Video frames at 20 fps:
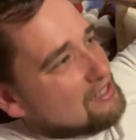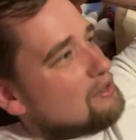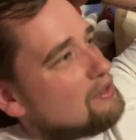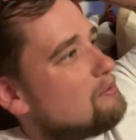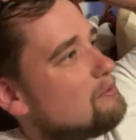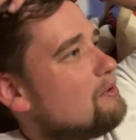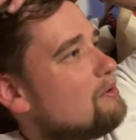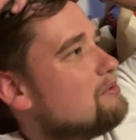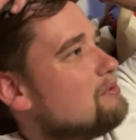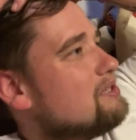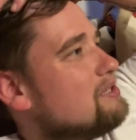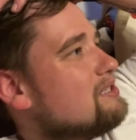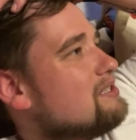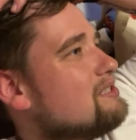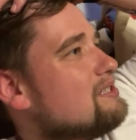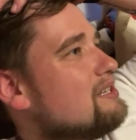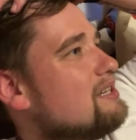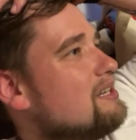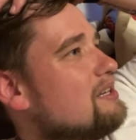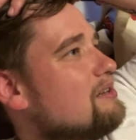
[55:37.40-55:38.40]
What was it?
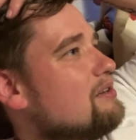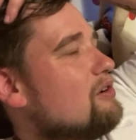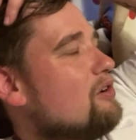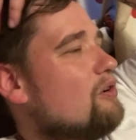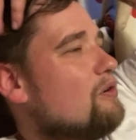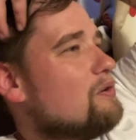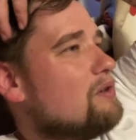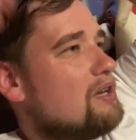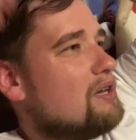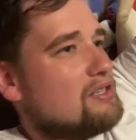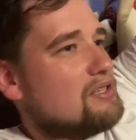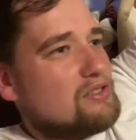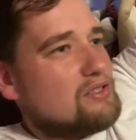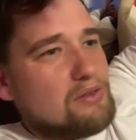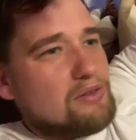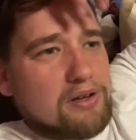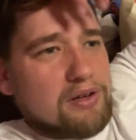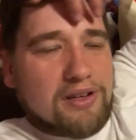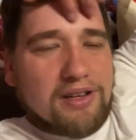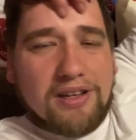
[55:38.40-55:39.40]

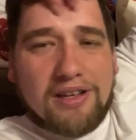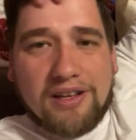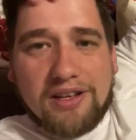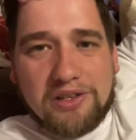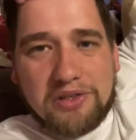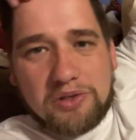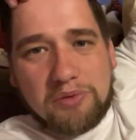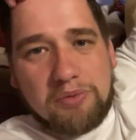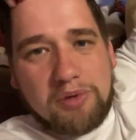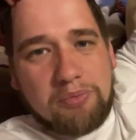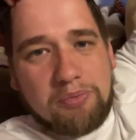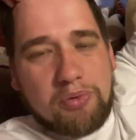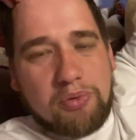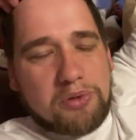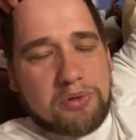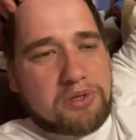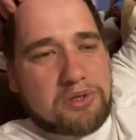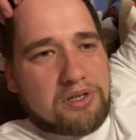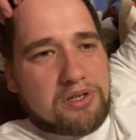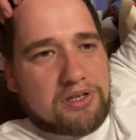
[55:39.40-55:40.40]
Somebody
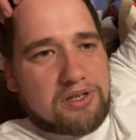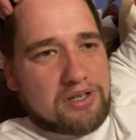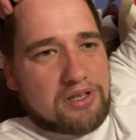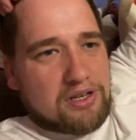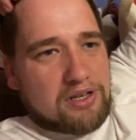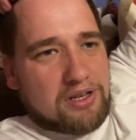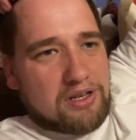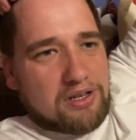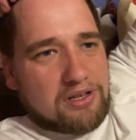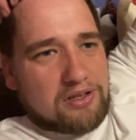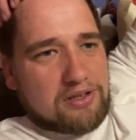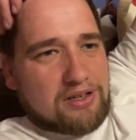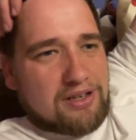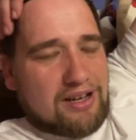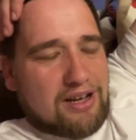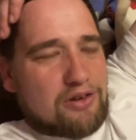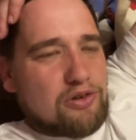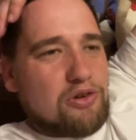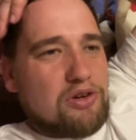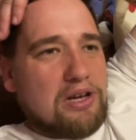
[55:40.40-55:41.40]
posted this. I
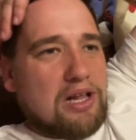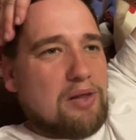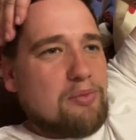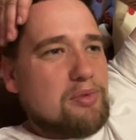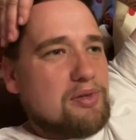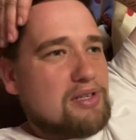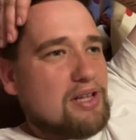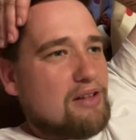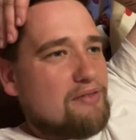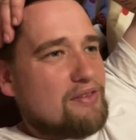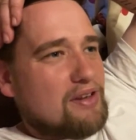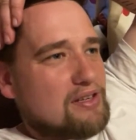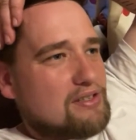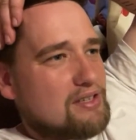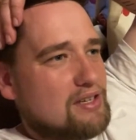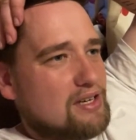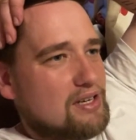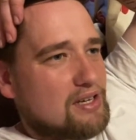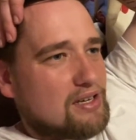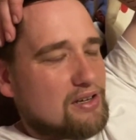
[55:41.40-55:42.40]
couldn't help myself
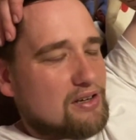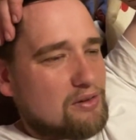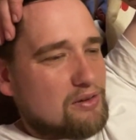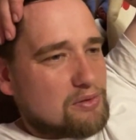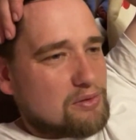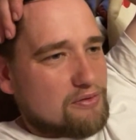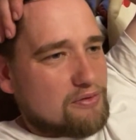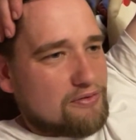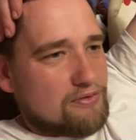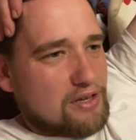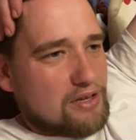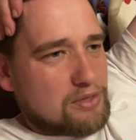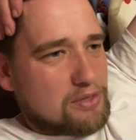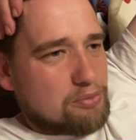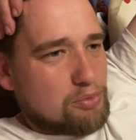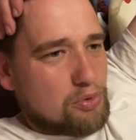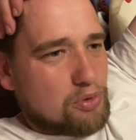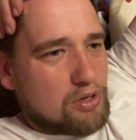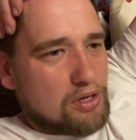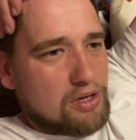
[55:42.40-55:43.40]
yesterday. I was on
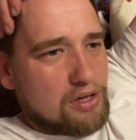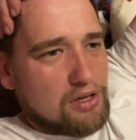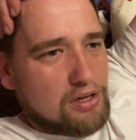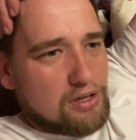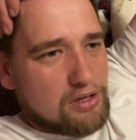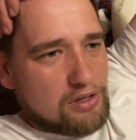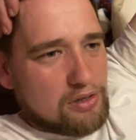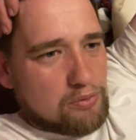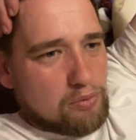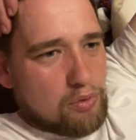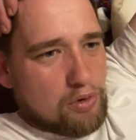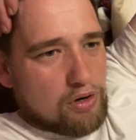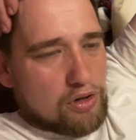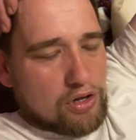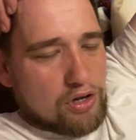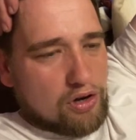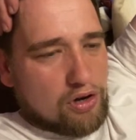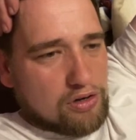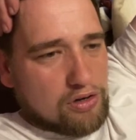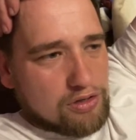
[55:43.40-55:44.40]
Facebook in one of the
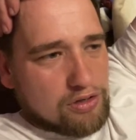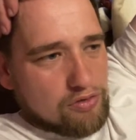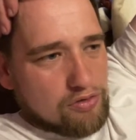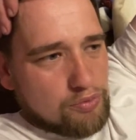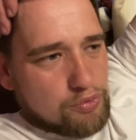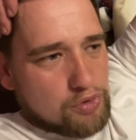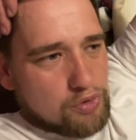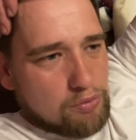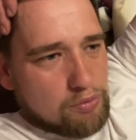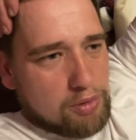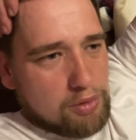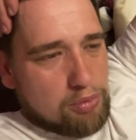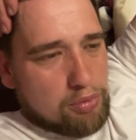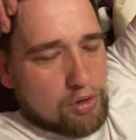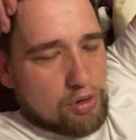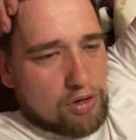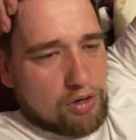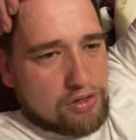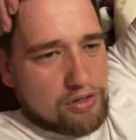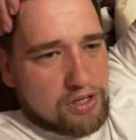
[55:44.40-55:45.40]
gardening groups. Somebody put
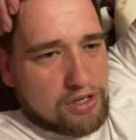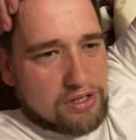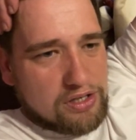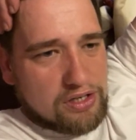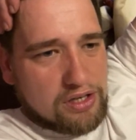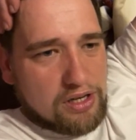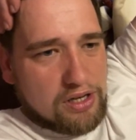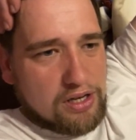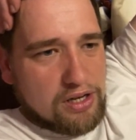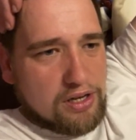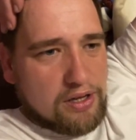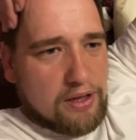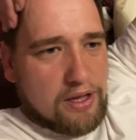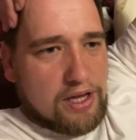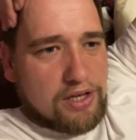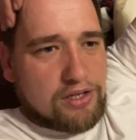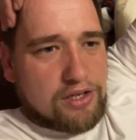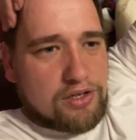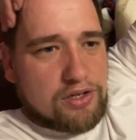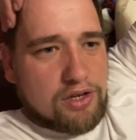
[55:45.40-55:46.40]
on, says,
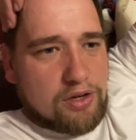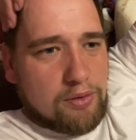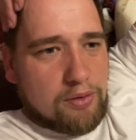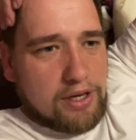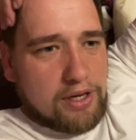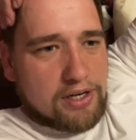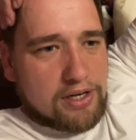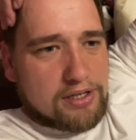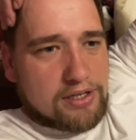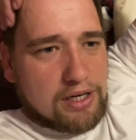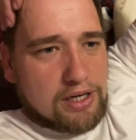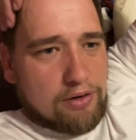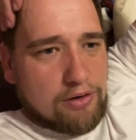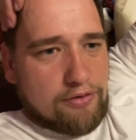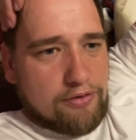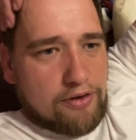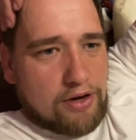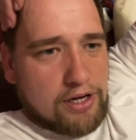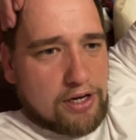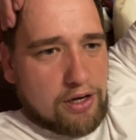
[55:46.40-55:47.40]
"Is it too late to
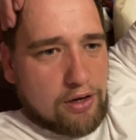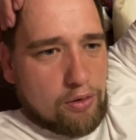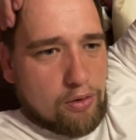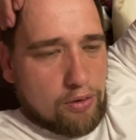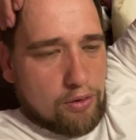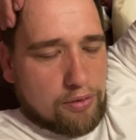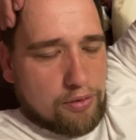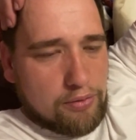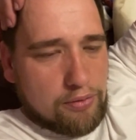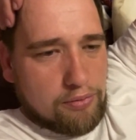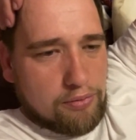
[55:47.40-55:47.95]
scarify your lawn?